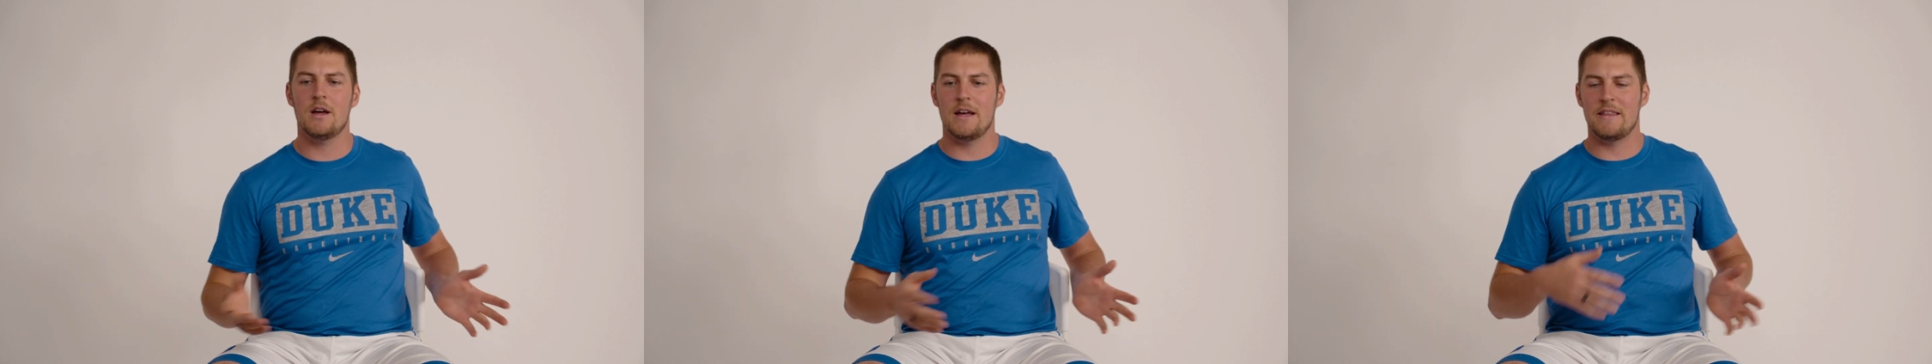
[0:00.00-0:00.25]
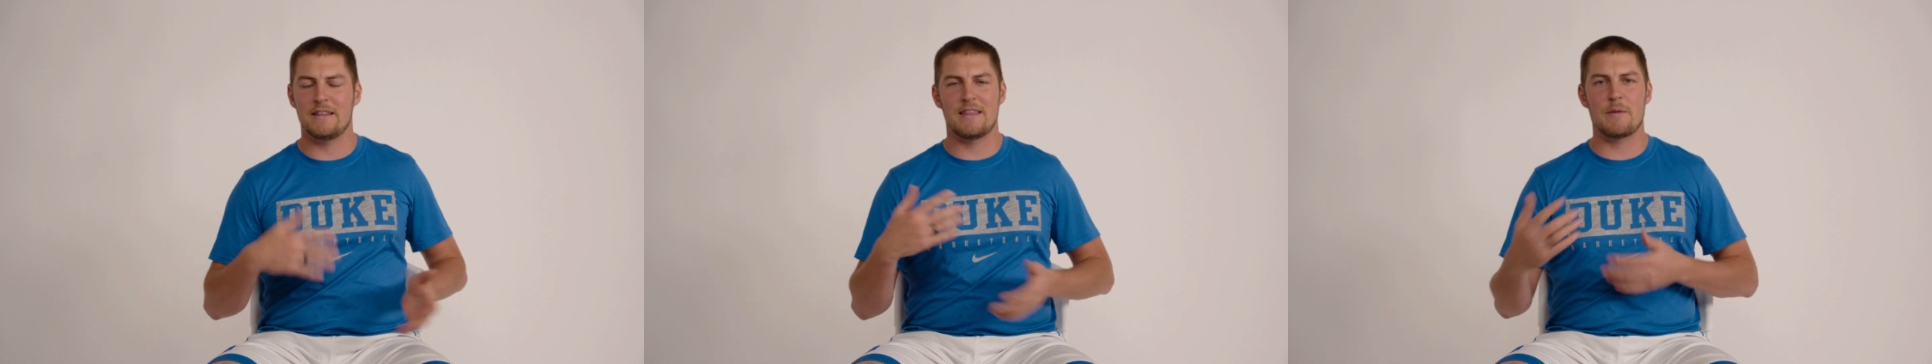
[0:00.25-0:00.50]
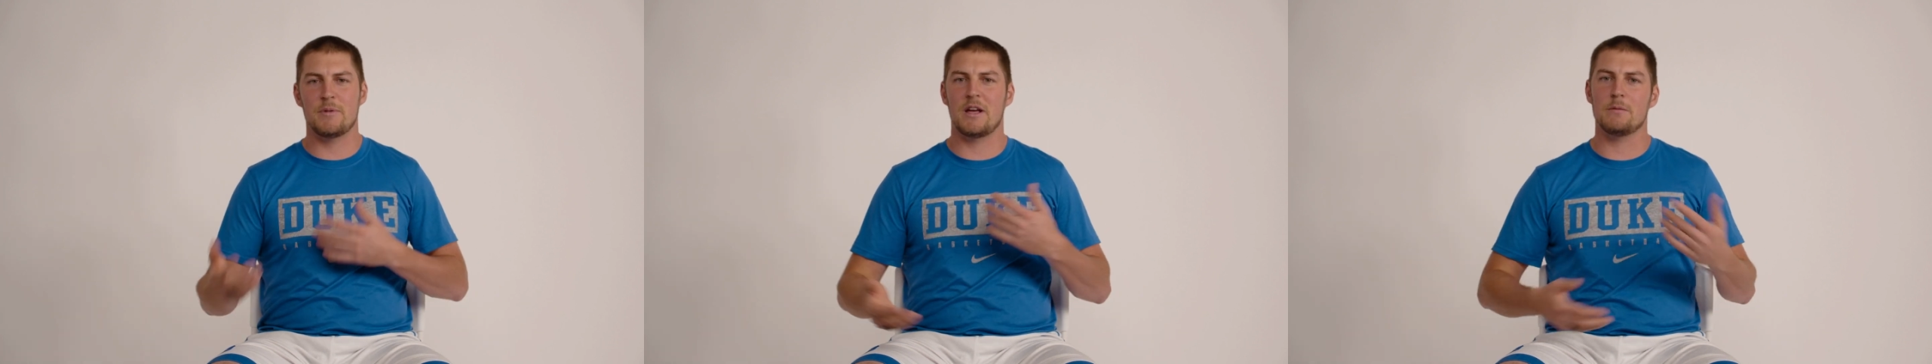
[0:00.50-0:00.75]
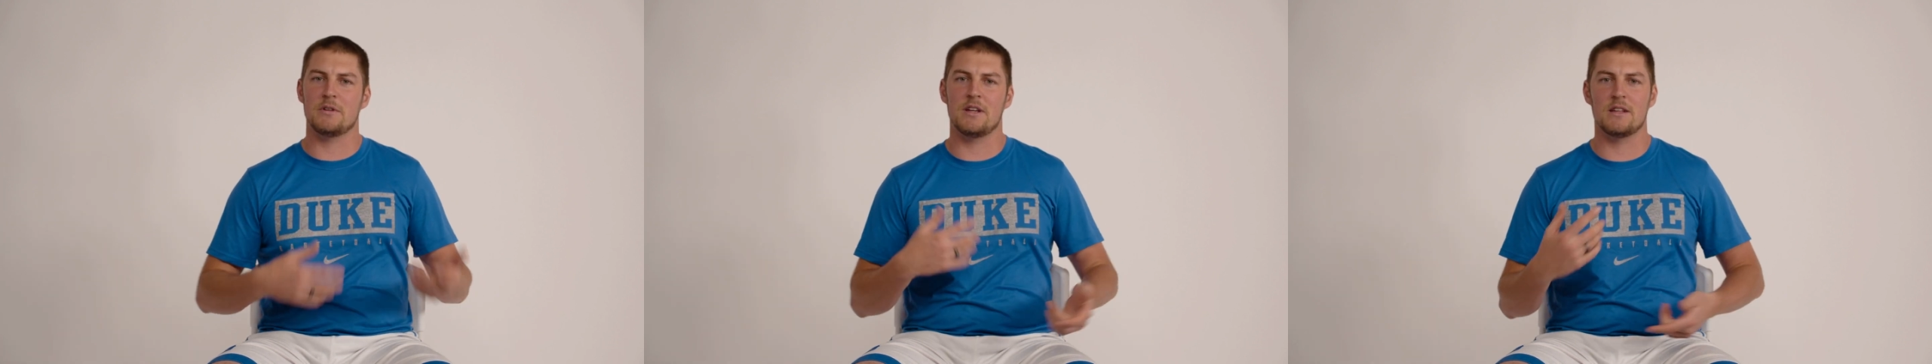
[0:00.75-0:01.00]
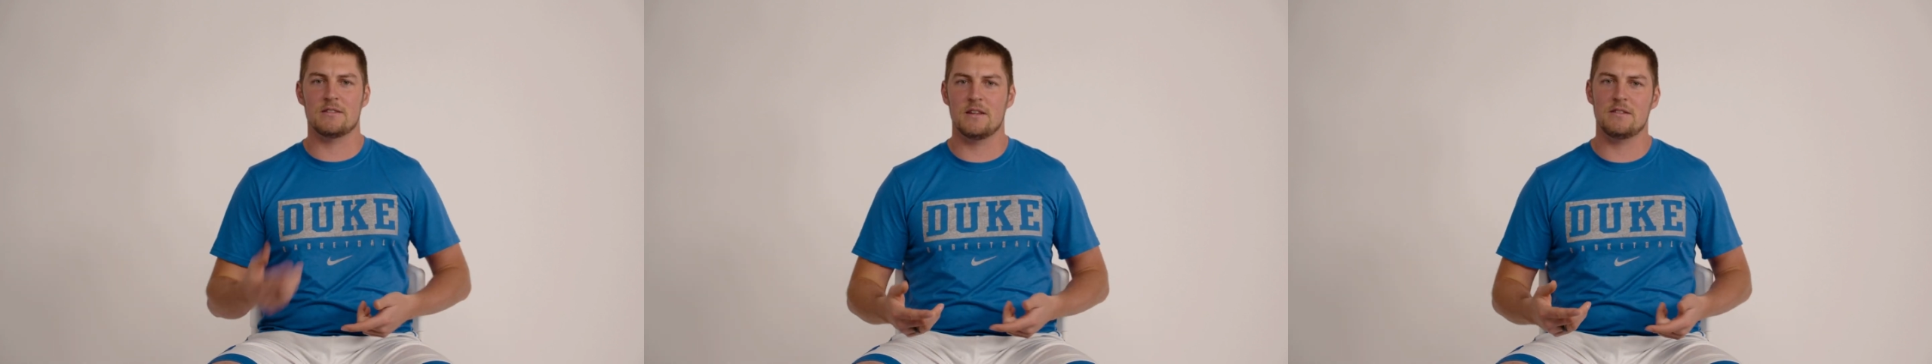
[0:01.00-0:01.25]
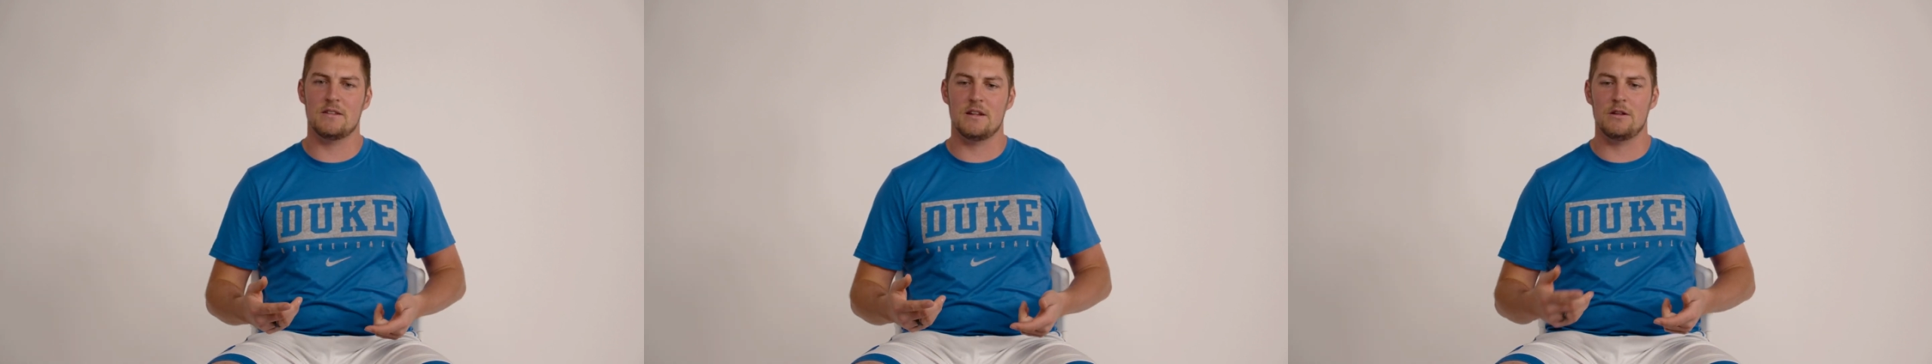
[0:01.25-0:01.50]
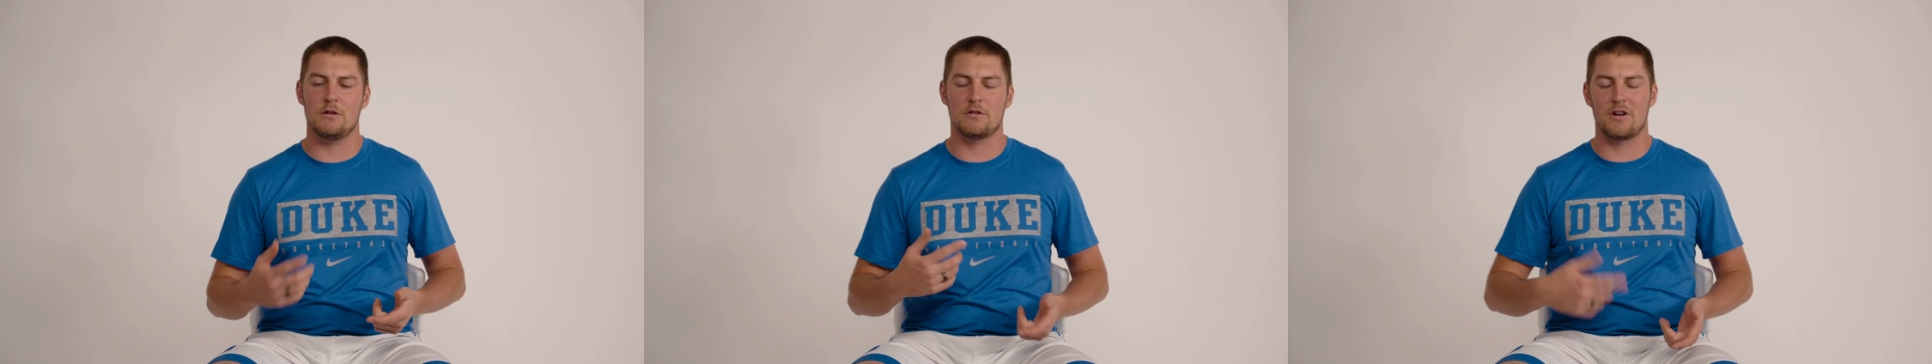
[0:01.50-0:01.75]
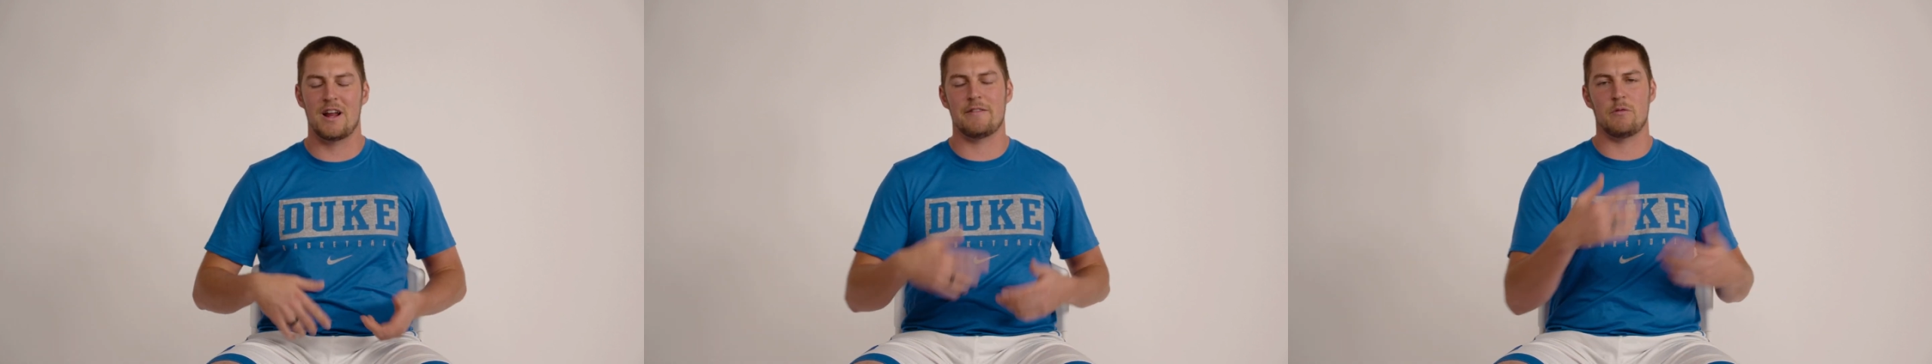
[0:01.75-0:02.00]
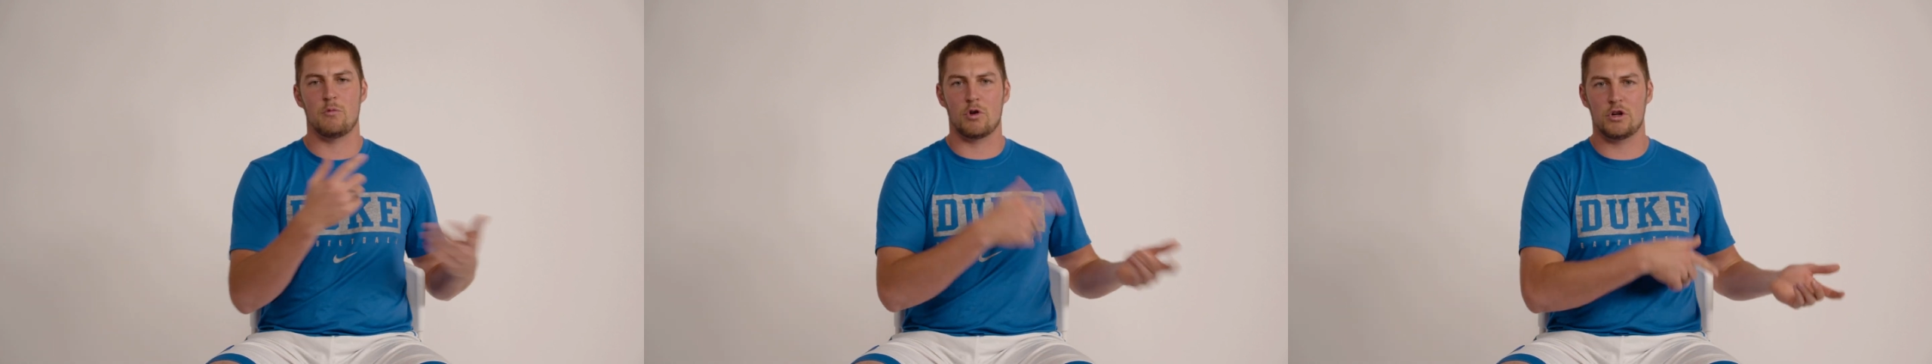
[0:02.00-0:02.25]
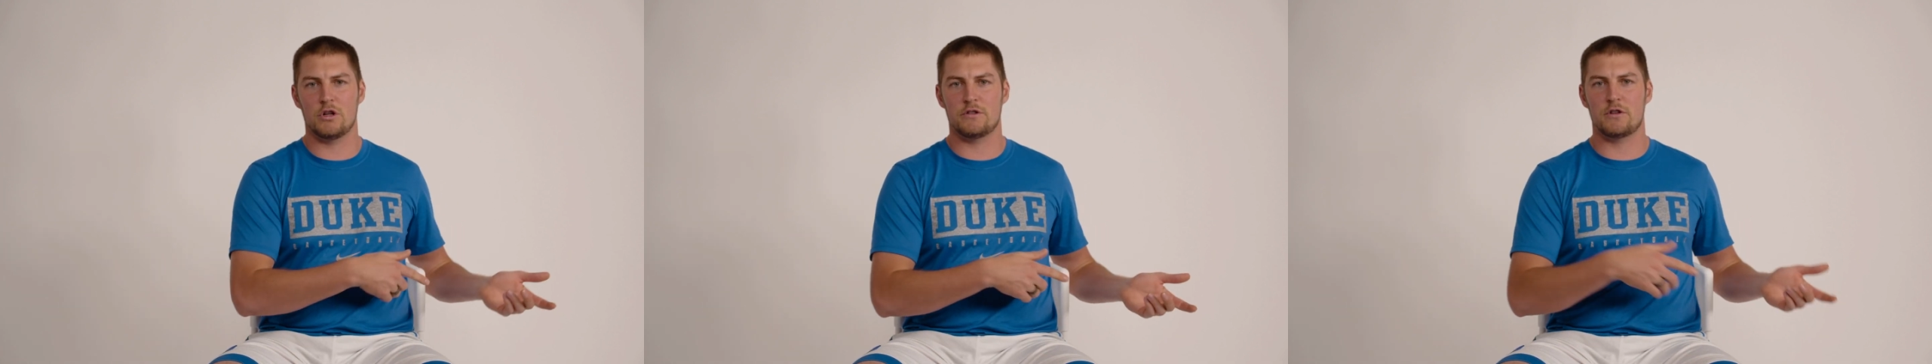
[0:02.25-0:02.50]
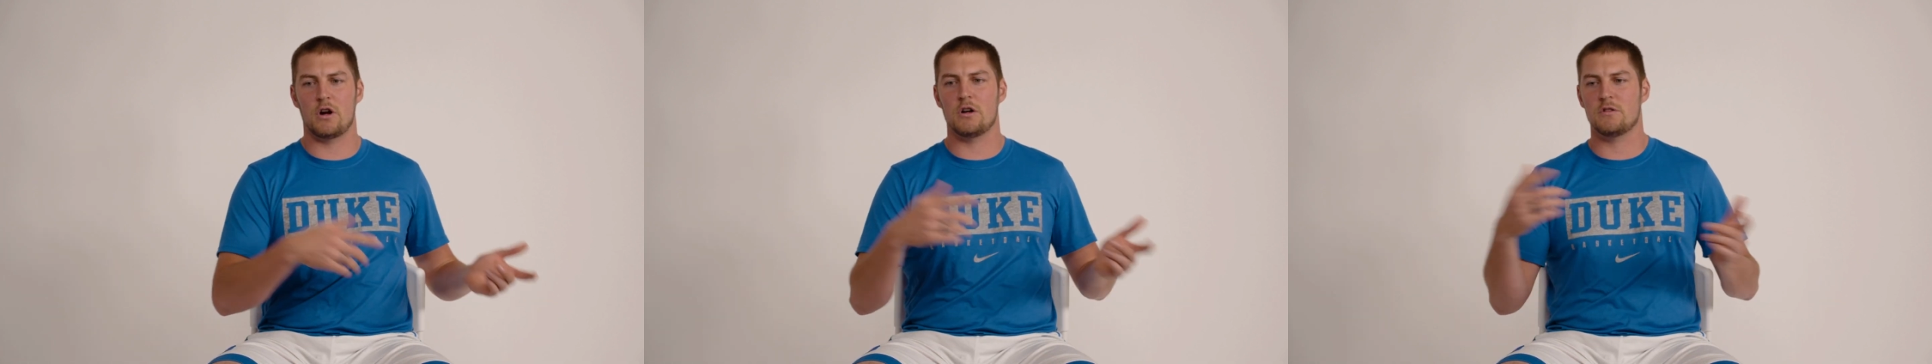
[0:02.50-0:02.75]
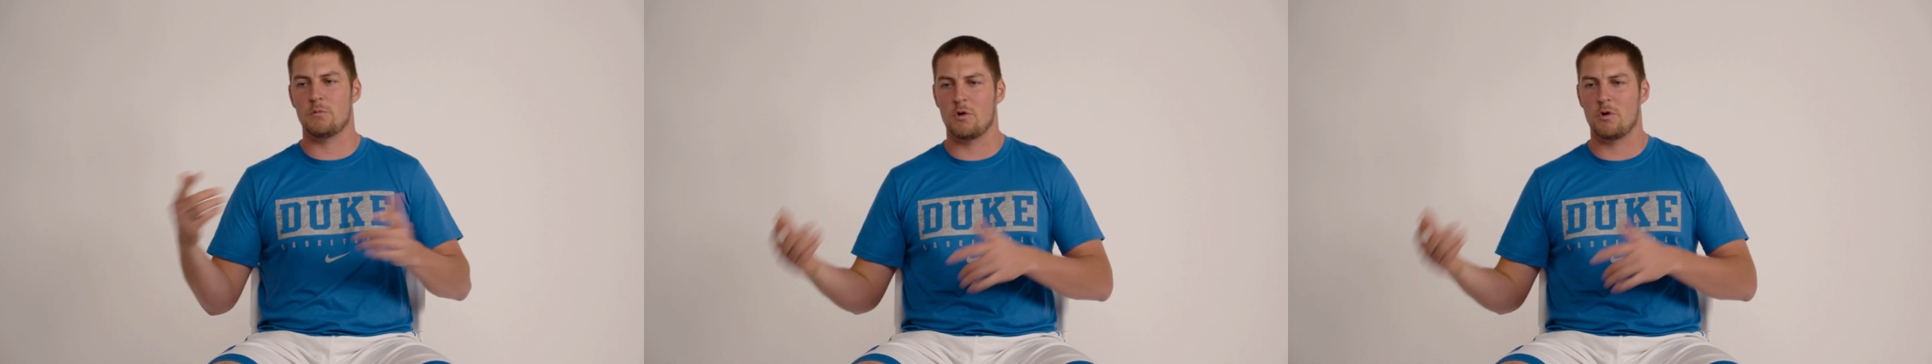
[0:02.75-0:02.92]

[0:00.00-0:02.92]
And then that becomes inconsistent. You start having more good starts,